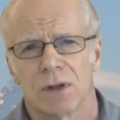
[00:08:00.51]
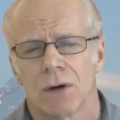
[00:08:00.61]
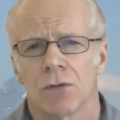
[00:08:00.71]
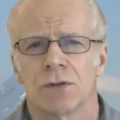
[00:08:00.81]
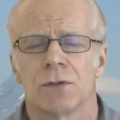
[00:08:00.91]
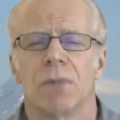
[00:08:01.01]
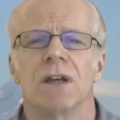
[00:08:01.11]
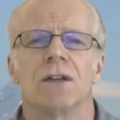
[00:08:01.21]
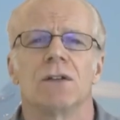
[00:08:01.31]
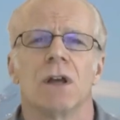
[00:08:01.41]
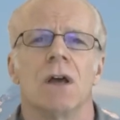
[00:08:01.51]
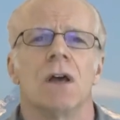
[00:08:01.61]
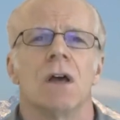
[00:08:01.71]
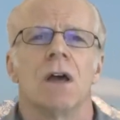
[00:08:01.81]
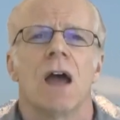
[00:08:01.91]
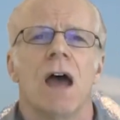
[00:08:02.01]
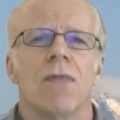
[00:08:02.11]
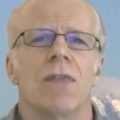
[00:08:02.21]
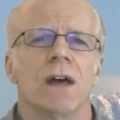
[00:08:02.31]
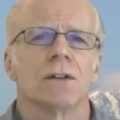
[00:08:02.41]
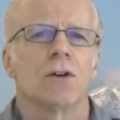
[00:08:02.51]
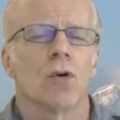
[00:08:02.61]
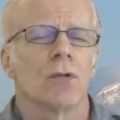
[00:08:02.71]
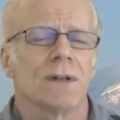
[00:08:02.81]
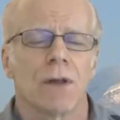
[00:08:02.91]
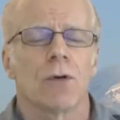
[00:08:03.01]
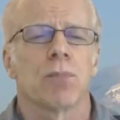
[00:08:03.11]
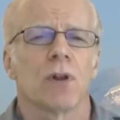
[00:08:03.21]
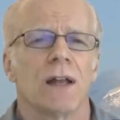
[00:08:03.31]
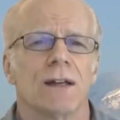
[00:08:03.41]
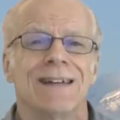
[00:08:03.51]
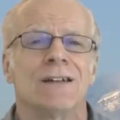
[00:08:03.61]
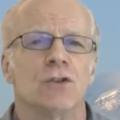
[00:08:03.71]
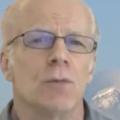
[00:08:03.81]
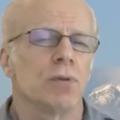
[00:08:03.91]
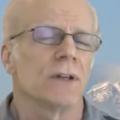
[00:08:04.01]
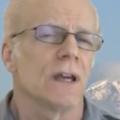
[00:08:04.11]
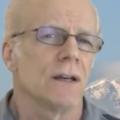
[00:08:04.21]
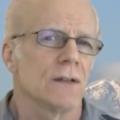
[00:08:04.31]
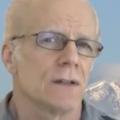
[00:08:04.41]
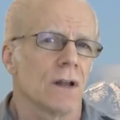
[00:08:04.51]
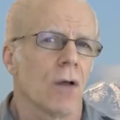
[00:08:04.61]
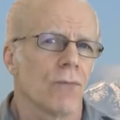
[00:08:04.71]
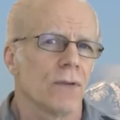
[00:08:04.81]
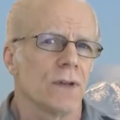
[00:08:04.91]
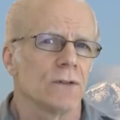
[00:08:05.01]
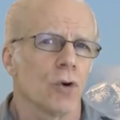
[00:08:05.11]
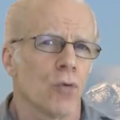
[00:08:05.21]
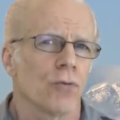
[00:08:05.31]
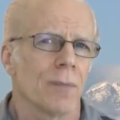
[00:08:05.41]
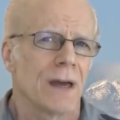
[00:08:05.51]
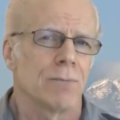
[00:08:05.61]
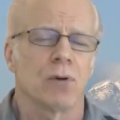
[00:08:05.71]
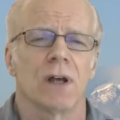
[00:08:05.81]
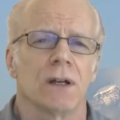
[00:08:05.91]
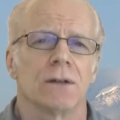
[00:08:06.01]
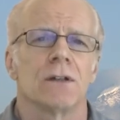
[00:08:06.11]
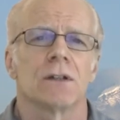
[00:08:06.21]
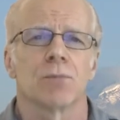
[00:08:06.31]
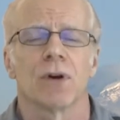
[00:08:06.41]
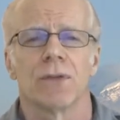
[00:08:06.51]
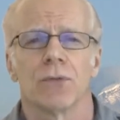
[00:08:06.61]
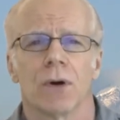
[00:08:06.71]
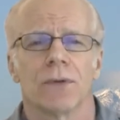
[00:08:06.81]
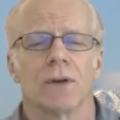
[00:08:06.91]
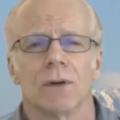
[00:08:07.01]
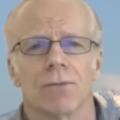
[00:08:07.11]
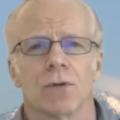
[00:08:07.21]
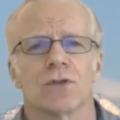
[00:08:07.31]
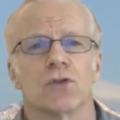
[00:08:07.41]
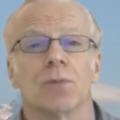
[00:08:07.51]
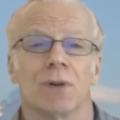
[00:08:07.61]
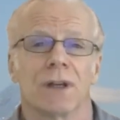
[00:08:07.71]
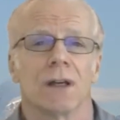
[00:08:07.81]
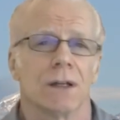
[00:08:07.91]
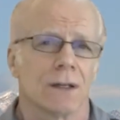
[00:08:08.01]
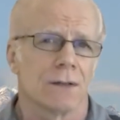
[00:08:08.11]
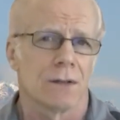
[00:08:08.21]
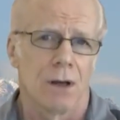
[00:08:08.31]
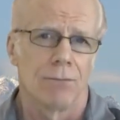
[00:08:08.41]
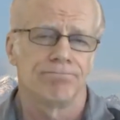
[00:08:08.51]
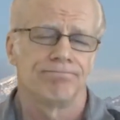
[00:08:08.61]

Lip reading: to outer space and then go to another planet and duplicate itself and then go from that planet and spread throughout the universe, duplicating itself.